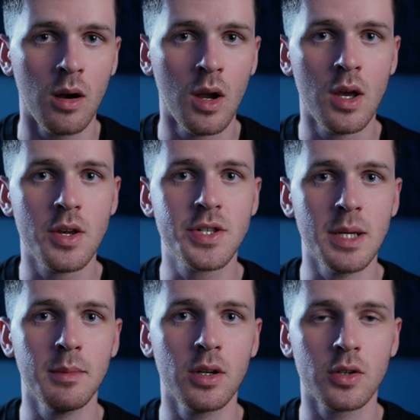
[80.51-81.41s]
similar
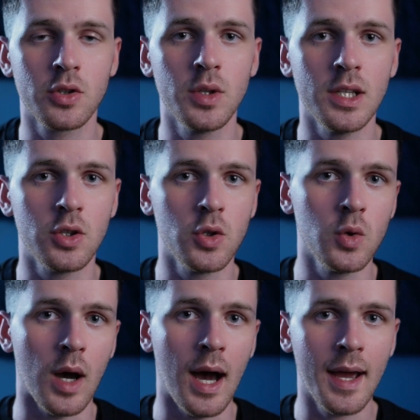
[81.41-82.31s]
to the two
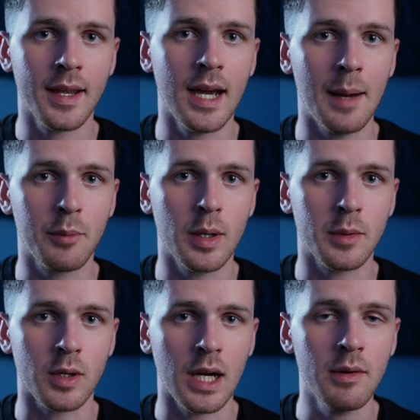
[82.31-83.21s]
high cap
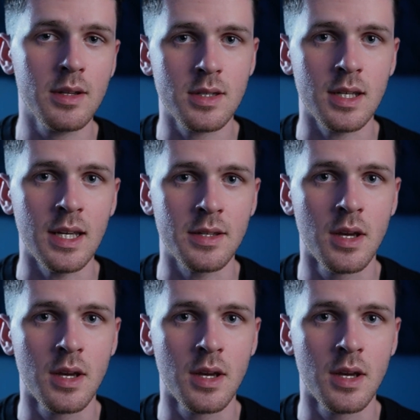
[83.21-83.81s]
cryptocurrencies,